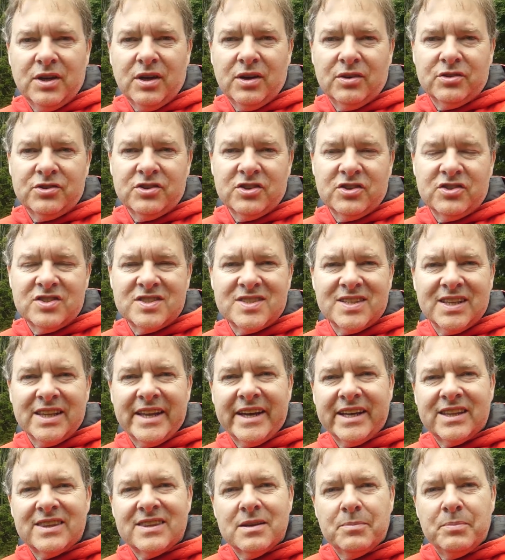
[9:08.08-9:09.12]
I'll just
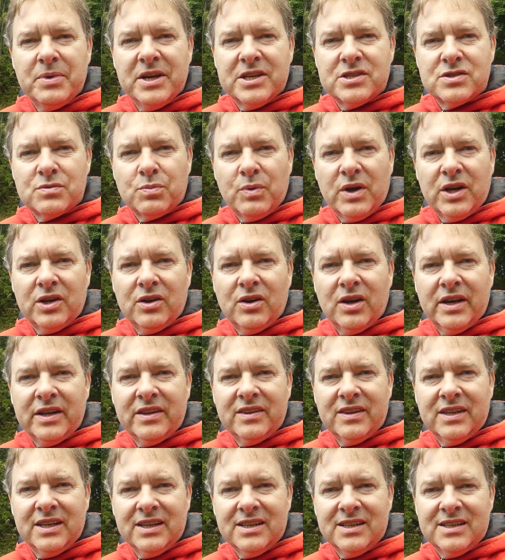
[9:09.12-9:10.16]
select the best one I
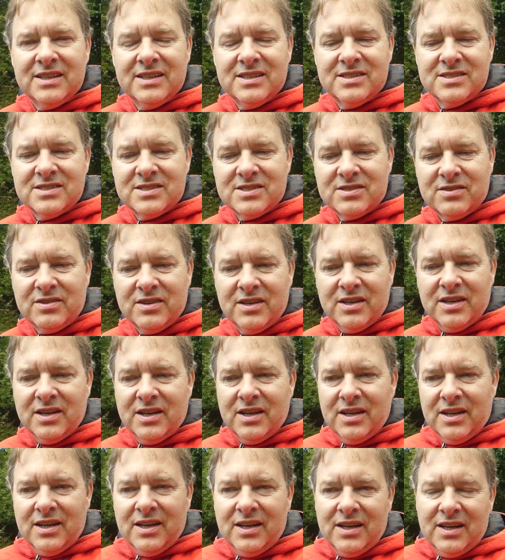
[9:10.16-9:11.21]
think is
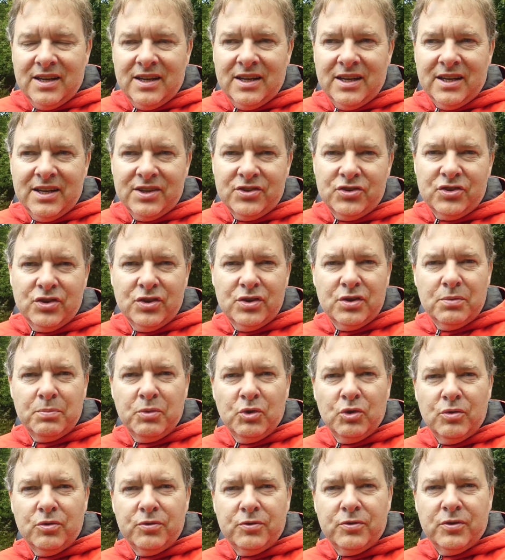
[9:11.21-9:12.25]

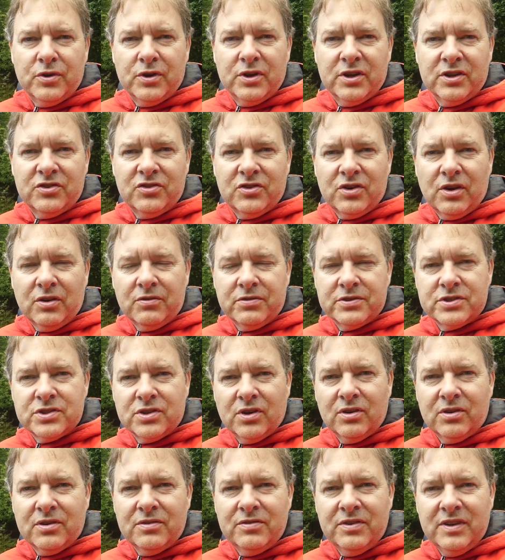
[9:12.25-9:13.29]
suitable for stock
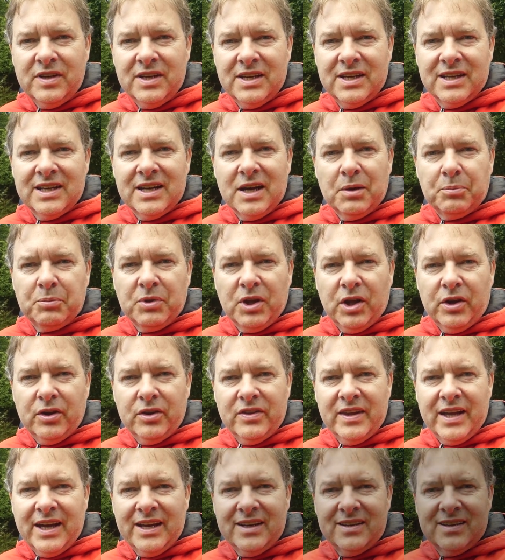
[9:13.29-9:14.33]
photography and
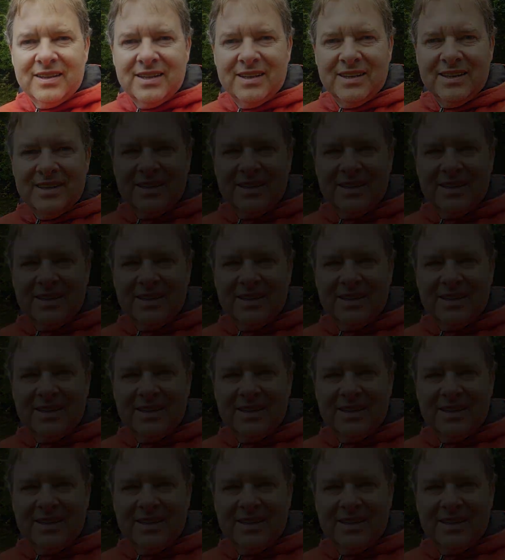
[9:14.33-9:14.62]
upload that.